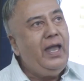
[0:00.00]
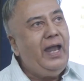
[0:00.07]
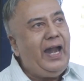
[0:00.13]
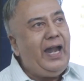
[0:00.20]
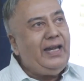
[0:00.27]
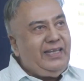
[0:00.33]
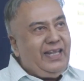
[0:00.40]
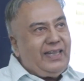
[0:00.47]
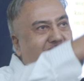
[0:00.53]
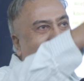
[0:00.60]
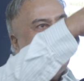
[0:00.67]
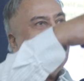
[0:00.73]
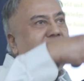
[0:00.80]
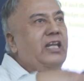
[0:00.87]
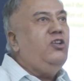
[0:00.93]
And this
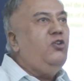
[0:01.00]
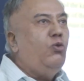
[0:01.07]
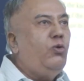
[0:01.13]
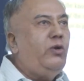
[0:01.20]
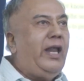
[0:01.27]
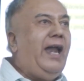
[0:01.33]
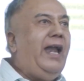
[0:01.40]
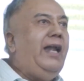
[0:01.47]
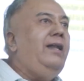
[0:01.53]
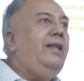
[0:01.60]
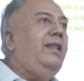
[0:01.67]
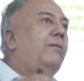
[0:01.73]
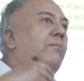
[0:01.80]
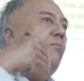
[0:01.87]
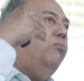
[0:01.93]
continued, and
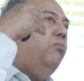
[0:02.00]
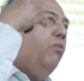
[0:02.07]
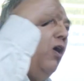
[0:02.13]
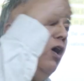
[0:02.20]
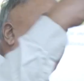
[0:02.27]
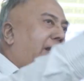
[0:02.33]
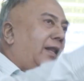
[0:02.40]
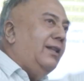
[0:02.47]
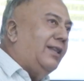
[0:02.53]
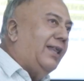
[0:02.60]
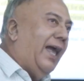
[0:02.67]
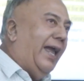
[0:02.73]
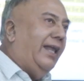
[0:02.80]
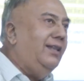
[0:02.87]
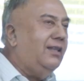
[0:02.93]
the modern
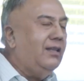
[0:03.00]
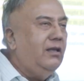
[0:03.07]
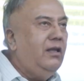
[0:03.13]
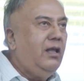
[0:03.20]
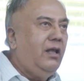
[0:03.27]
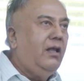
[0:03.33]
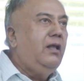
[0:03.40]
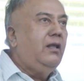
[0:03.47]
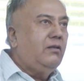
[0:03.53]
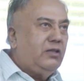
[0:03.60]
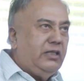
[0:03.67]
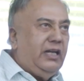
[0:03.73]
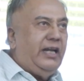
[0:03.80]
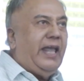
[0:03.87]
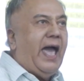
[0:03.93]
science,
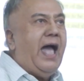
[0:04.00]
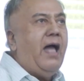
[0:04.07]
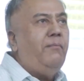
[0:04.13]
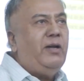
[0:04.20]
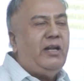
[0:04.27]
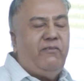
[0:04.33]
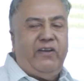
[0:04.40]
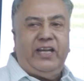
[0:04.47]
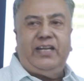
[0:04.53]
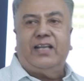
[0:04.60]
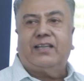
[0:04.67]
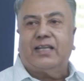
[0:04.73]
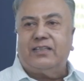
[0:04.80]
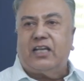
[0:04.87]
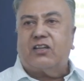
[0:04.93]
Needham and
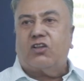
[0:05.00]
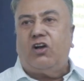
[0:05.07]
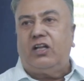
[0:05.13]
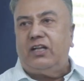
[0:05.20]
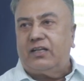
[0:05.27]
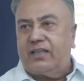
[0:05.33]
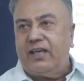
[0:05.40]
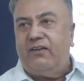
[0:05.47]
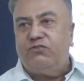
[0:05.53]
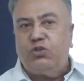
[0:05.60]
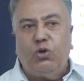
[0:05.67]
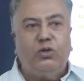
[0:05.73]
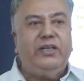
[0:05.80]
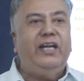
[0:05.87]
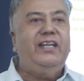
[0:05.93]
various other scholars have
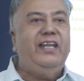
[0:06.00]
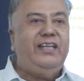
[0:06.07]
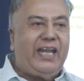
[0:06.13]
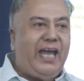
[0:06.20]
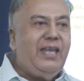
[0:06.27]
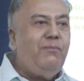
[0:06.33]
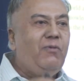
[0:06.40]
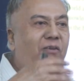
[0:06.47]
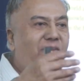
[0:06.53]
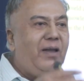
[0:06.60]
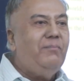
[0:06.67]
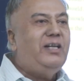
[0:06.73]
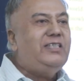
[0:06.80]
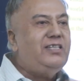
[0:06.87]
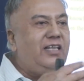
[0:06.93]
shown at the time of
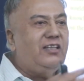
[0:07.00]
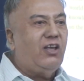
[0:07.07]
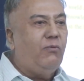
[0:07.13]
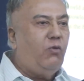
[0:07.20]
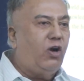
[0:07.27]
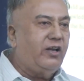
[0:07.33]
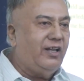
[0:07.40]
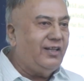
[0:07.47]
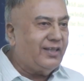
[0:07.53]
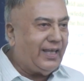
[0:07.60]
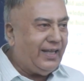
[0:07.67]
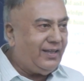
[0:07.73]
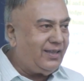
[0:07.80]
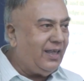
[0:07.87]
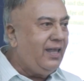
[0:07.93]
emergence of modern
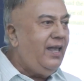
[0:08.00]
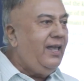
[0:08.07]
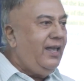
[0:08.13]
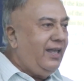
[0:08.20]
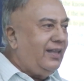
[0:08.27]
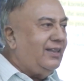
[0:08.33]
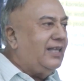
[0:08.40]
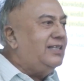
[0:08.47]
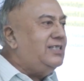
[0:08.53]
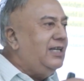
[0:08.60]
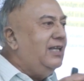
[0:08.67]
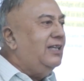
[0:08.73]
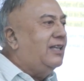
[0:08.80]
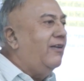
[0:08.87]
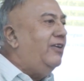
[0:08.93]
science in
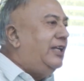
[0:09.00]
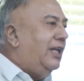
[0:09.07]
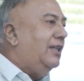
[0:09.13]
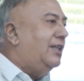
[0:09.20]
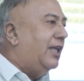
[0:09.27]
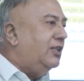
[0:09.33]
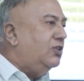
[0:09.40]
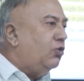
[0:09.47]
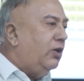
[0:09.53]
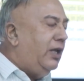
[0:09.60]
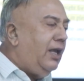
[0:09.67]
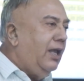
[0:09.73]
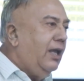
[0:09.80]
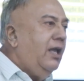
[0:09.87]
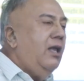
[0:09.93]
16th, 17th
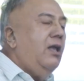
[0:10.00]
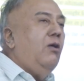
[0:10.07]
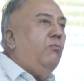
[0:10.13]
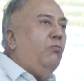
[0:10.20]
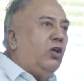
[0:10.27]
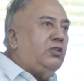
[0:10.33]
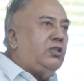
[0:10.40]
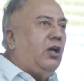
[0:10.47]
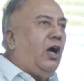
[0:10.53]
century, most